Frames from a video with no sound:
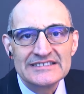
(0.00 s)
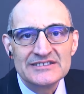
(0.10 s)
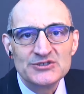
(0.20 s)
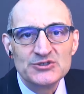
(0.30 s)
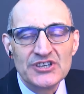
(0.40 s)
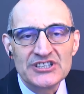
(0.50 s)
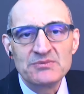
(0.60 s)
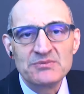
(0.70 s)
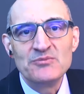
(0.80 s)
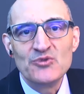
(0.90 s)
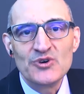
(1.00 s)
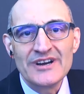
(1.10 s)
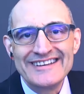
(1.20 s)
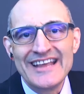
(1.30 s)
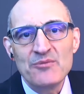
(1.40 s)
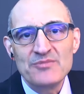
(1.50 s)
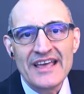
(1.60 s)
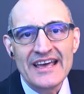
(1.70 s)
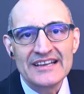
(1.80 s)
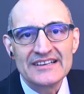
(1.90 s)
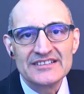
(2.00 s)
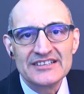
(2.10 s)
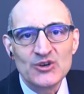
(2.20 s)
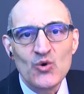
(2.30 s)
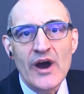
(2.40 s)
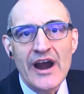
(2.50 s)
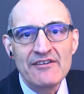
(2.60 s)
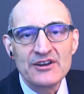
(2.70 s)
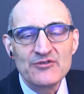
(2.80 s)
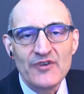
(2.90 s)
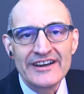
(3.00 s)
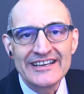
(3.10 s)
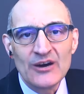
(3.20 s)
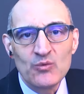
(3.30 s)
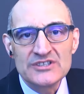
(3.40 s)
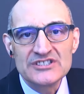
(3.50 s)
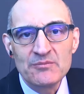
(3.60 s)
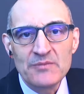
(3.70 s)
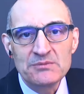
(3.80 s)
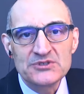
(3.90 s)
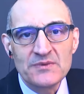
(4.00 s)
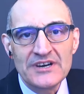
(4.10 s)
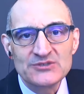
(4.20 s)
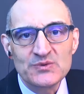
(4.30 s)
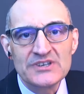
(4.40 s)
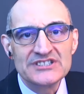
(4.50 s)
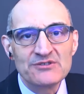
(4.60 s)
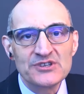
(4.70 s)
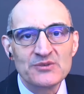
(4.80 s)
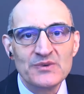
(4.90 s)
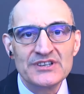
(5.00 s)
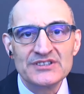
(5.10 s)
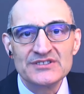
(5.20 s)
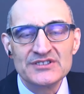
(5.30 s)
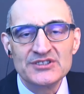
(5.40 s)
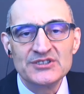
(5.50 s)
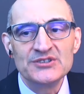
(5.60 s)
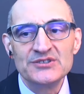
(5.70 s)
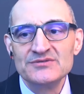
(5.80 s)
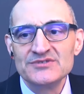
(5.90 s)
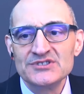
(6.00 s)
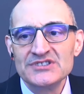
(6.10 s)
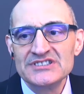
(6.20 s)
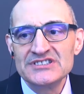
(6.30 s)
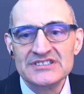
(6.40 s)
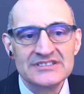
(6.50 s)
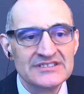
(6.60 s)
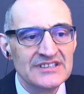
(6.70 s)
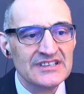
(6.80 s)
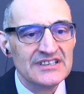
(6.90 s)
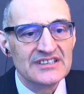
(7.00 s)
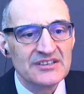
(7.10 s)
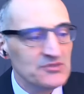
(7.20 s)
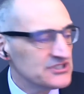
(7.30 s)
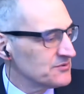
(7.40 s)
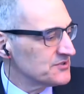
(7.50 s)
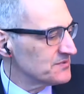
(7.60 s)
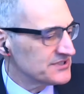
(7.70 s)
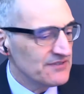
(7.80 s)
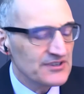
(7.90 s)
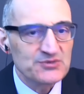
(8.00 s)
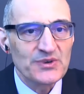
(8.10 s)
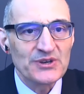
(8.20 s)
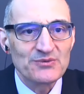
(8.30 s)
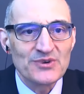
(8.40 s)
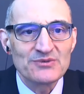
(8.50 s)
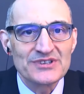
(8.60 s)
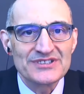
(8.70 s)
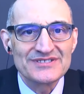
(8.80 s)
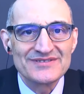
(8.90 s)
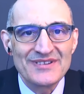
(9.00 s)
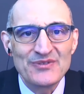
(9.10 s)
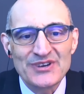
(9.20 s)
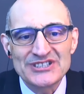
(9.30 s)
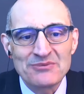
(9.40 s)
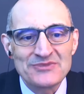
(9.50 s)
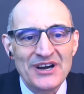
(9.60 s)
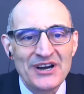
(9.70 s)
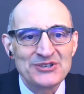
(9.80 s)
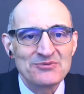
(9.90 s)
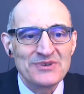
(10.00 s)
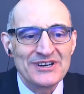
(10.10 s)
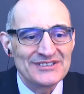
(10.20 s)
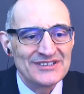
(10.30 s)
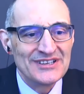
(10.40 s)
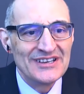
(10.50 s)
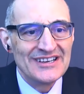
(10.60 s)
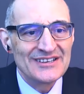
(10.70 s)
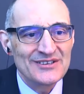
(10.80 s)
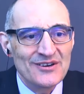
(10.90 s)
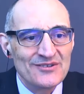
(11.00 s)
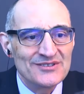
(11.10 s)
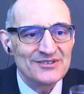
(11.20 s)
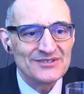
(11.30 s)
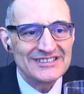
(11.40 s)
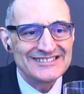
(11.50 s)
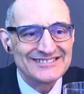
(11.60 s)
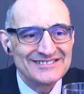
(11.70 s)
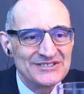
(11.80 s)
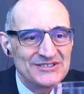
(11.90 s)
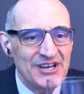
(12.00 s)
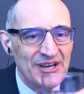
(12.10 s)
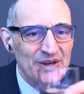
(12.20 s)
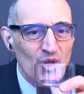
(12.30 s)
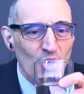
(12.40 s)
you'd like to be more adept at inquiring, finding out what's on people's minds, what it is they really want to do? So let's give me some specifics we can work with if you've got something on your mind, Cone or Jane.